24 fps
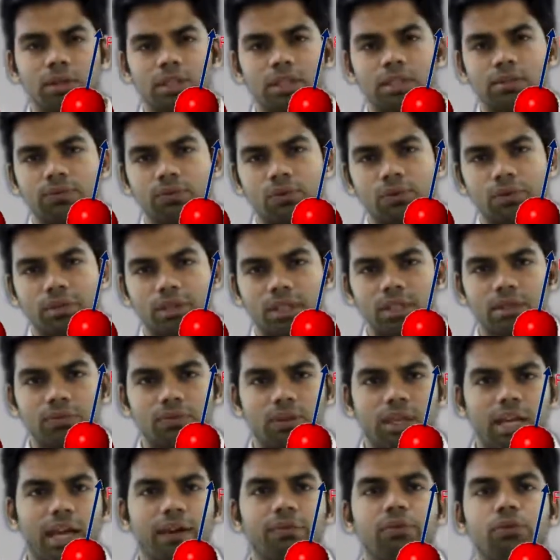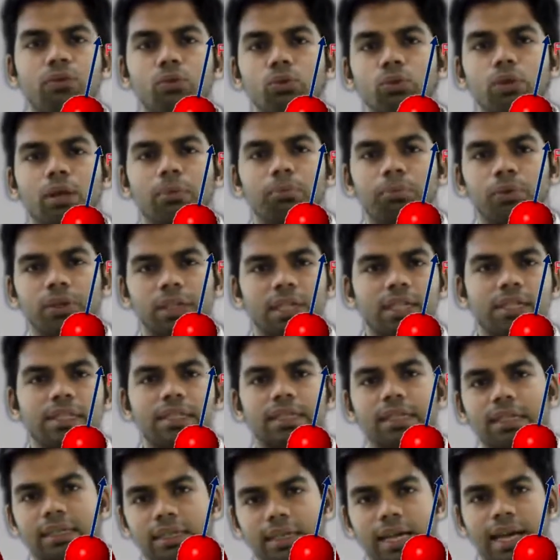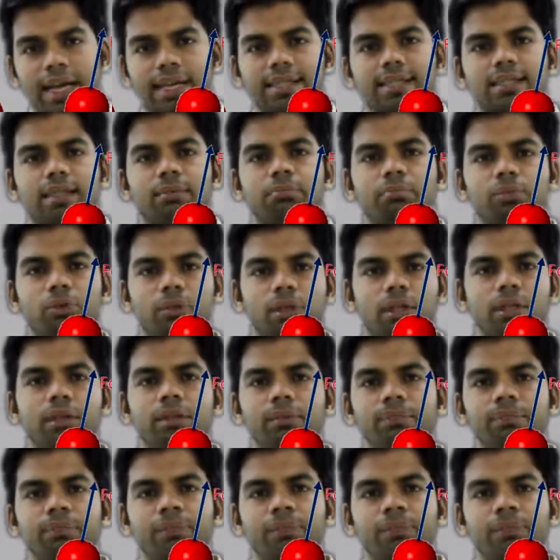these forces will have two components, x component